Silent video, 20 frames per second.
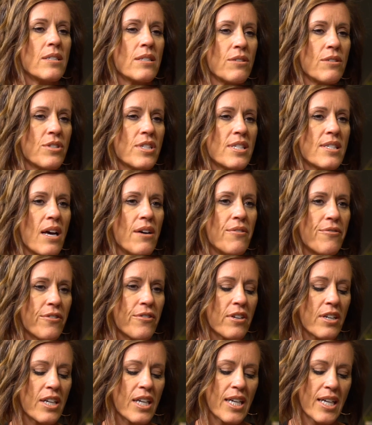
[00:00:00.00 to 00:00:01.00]
So
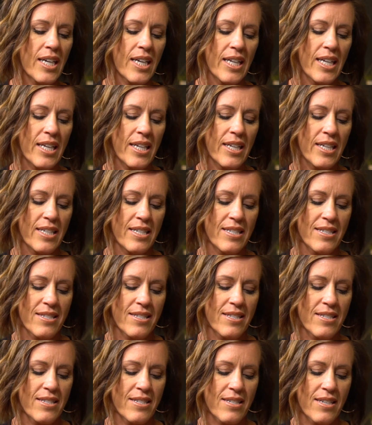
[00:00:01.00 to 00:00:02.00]
suffering
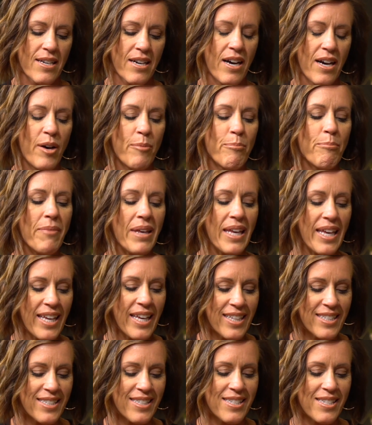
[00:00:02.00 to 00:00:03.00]
is a
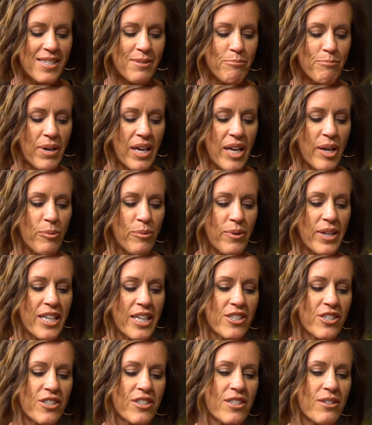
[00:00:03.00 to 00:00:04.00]
means by
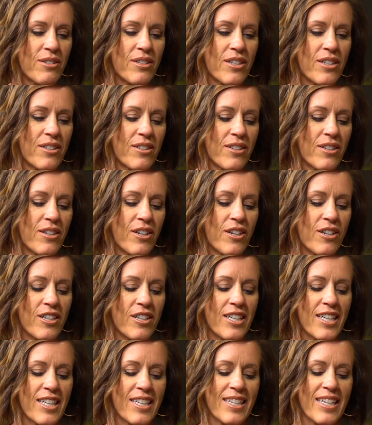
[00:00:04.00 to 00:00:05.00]
which
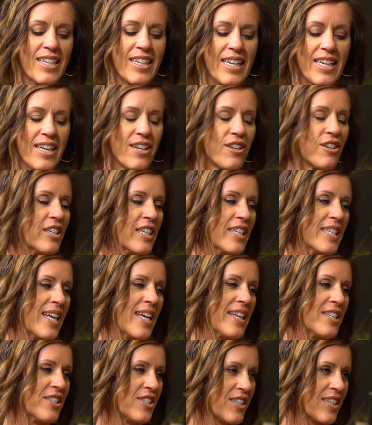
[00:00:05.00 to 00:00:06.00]
God can get our
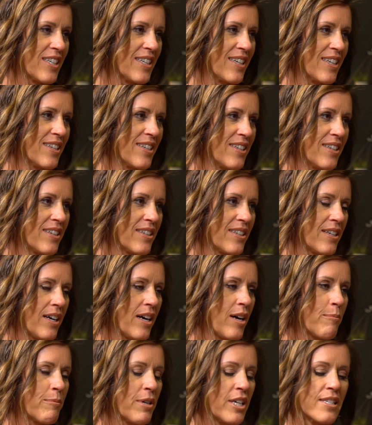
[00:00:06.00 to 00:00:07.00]
attention.
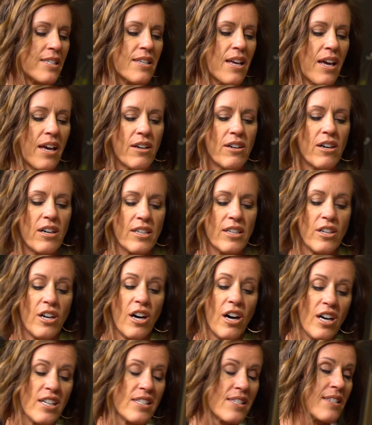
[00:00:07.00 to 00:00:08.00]
I'm not saying God
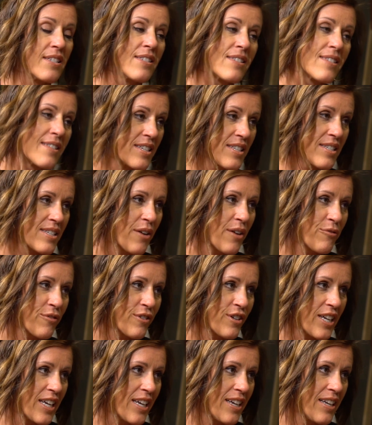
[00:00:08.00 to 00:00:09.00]
causes the
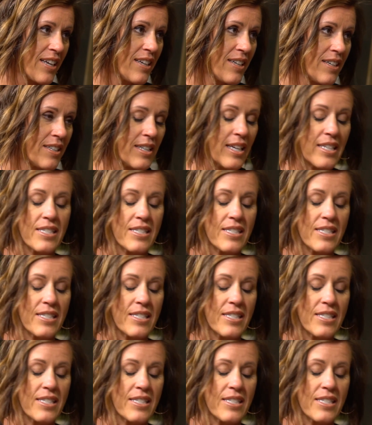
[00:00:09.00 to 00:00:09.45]
suffering mm-hmm.